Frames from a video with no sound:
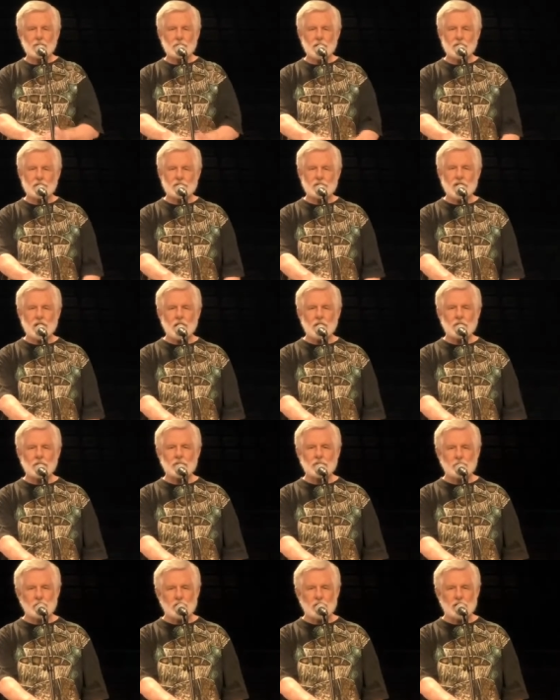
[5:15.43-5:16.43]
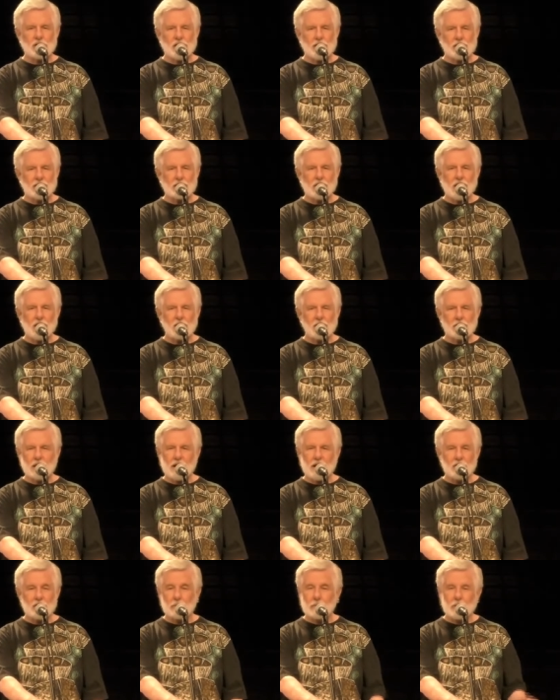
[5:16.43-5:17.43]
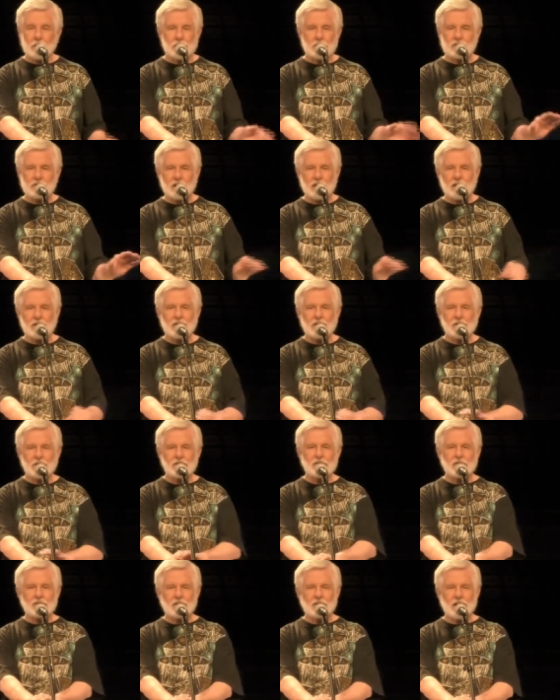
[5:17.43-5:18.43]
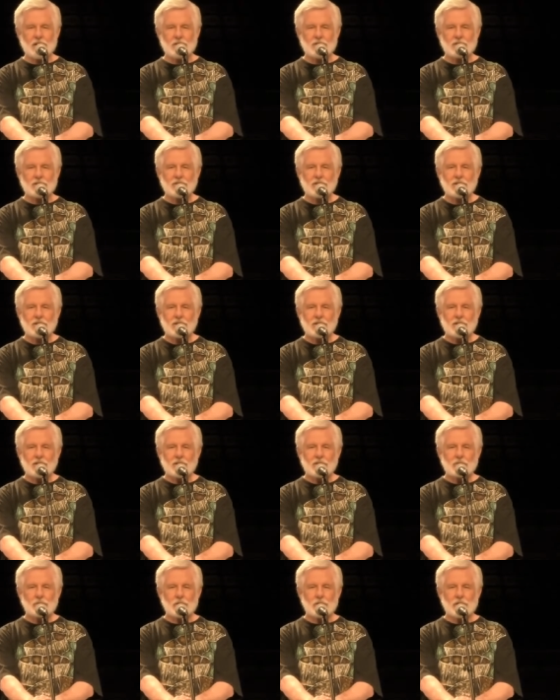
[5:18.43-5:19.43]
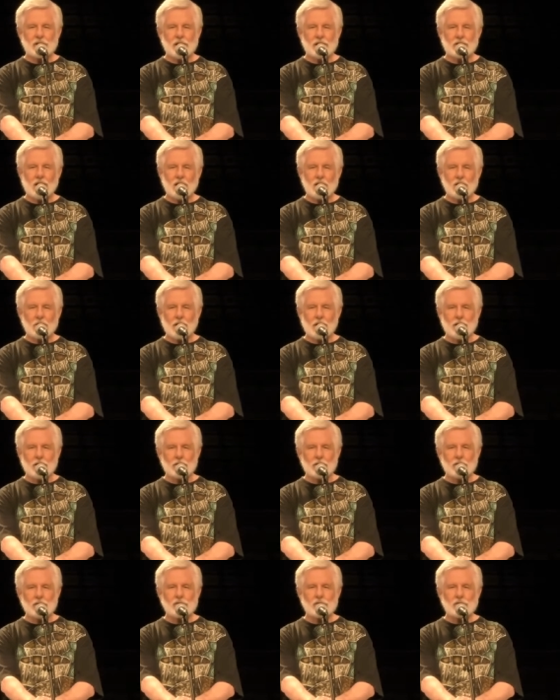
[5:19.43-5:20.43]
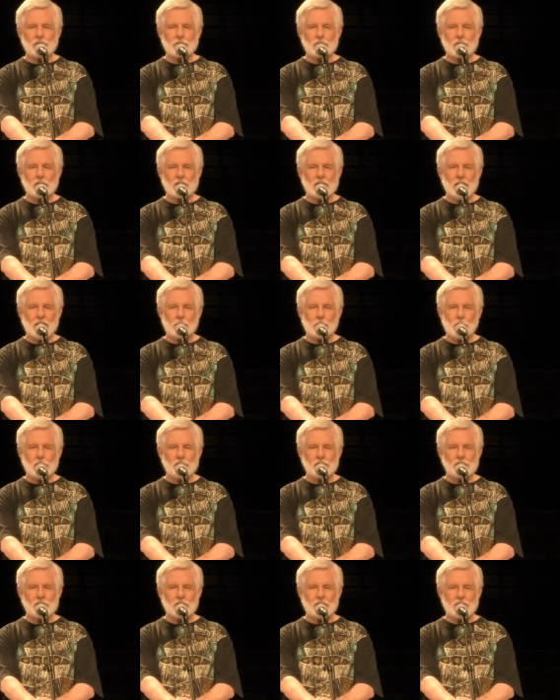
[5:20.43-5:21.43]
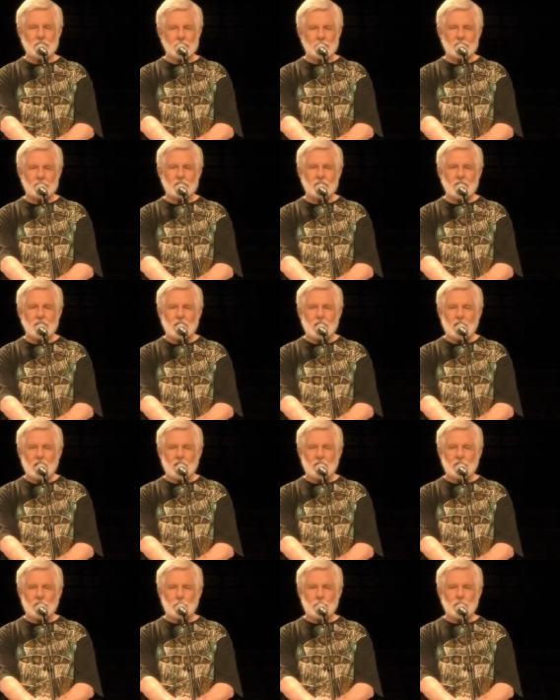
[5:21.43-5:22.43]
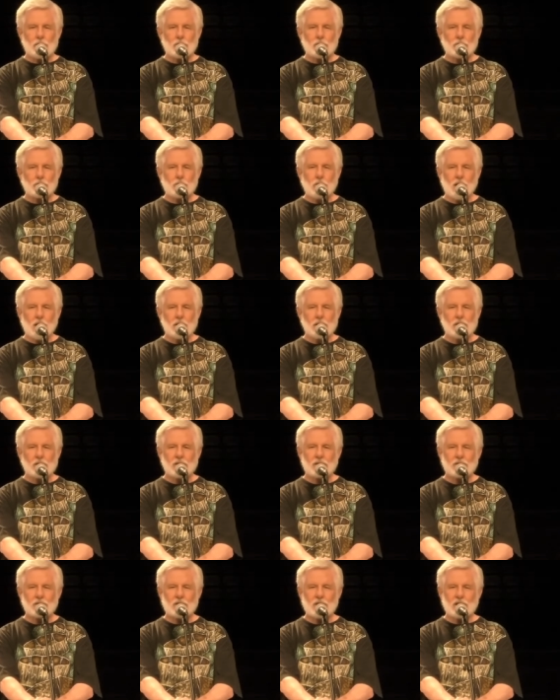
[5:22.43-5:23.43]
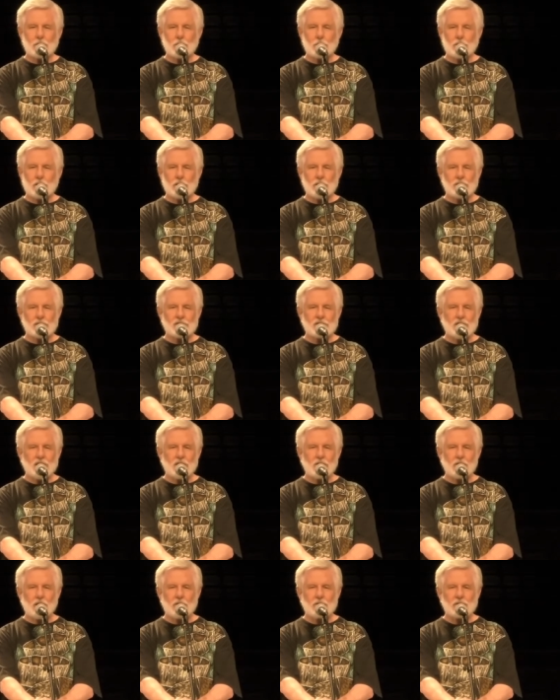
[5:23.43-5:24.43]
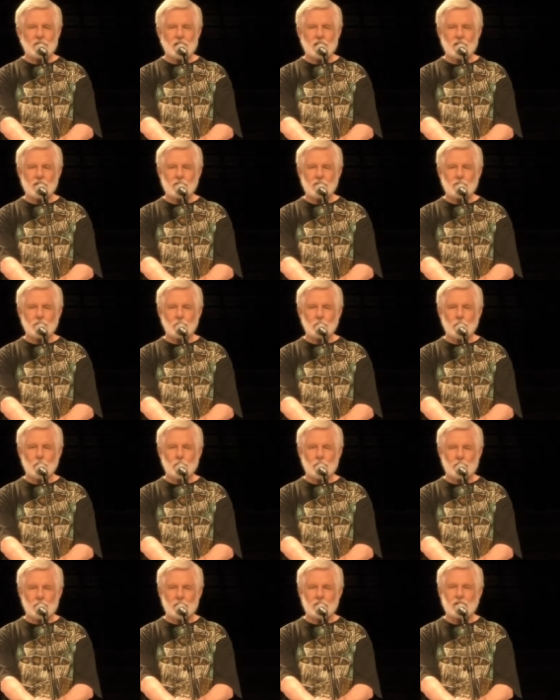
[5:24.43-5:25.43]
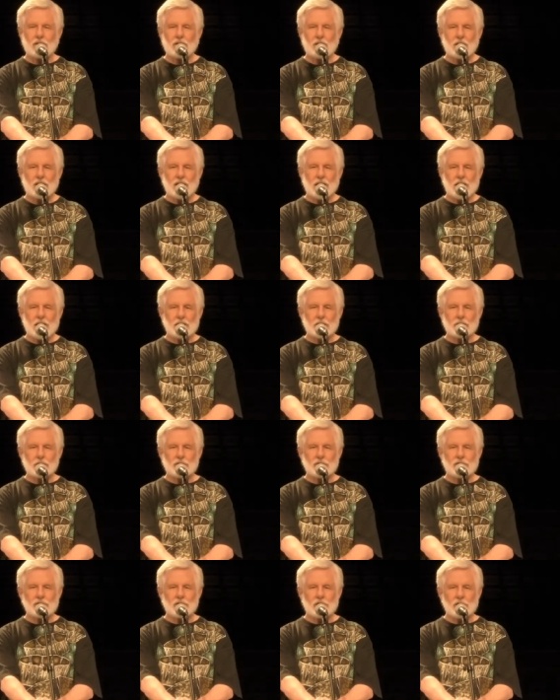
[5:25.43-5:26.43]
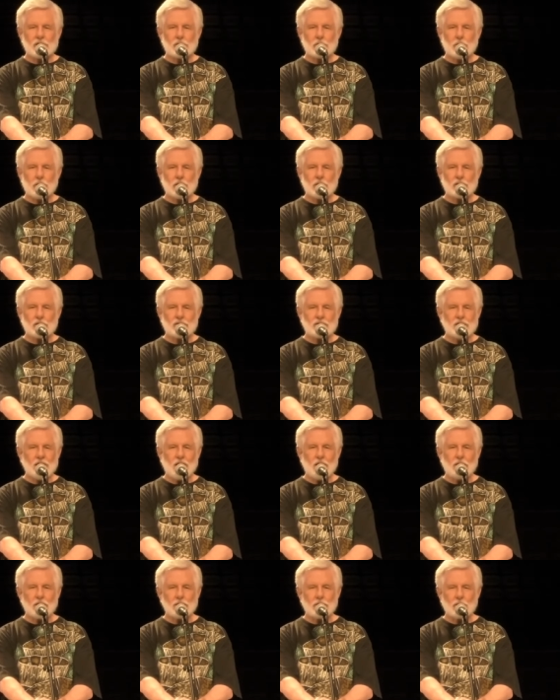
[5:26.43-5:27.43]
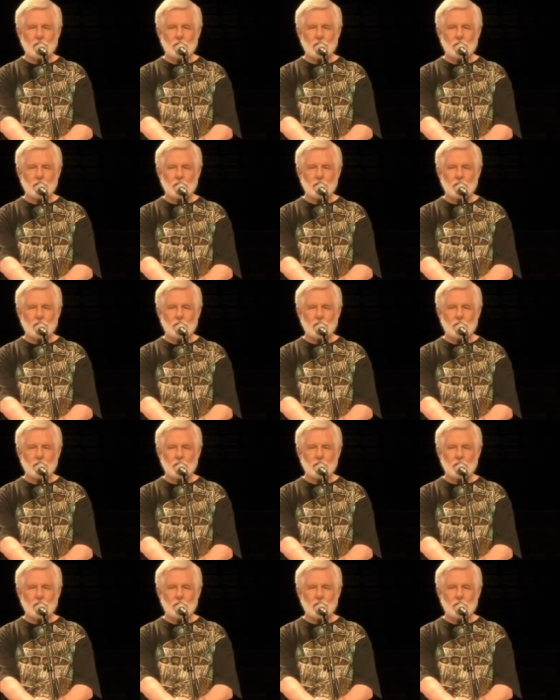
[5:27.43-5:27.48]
We have a town of Trinidad in Colorado, but uh, this is not Trinidad, Colorado. This is Trinidad, West Indies. If you were to uh, take a running start off the end of Florida and you started running south